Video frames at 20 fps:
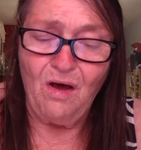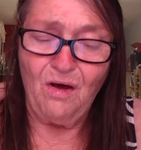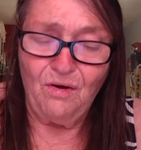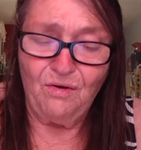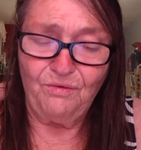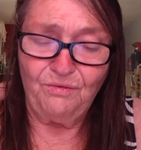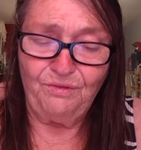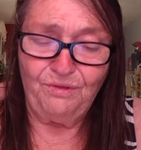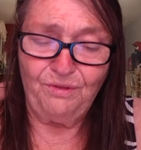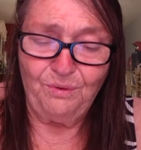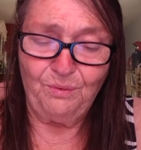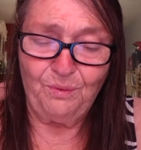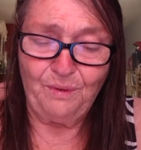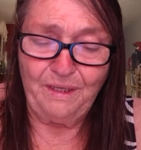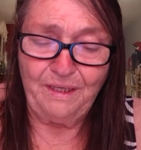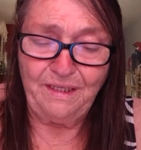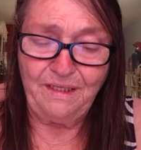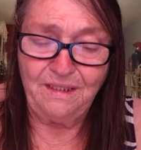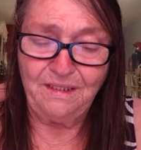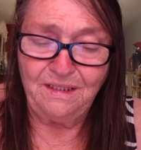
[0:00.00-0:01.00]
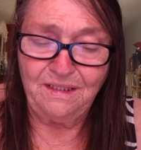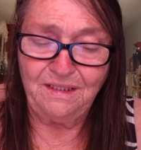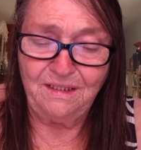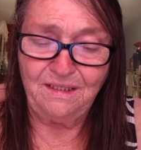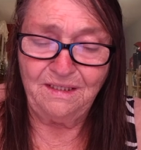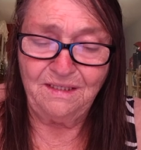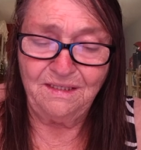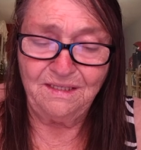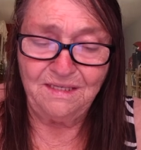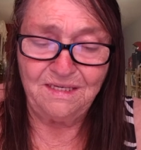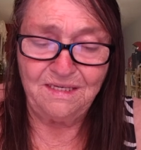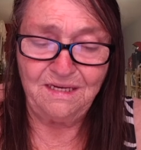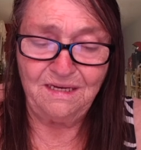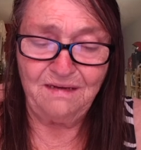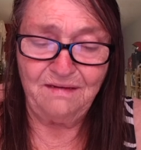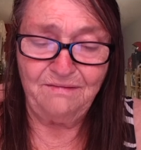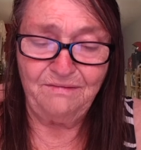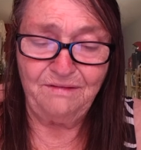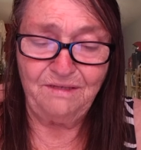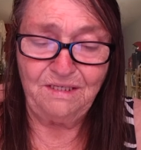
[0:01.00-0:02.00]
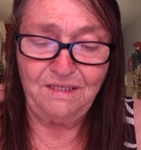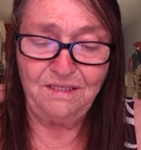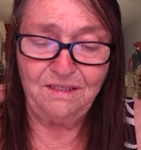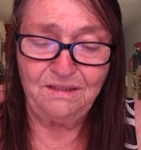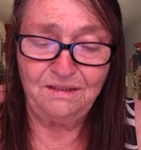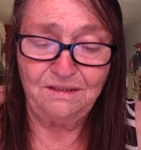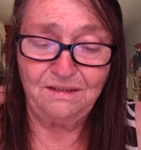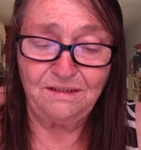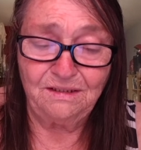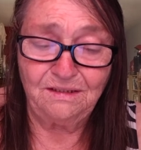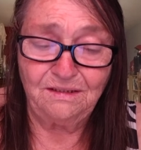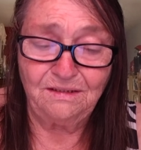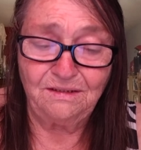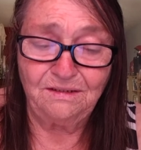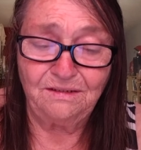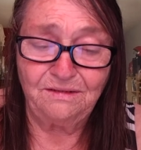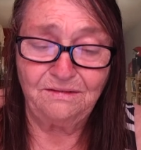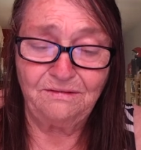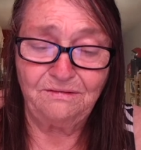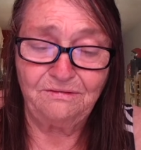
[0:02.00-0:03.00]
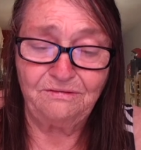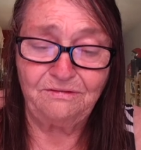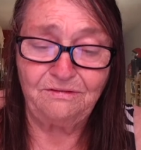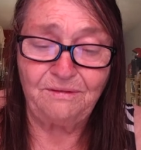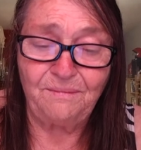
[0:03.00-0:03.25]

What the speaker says: On the wings of a dove.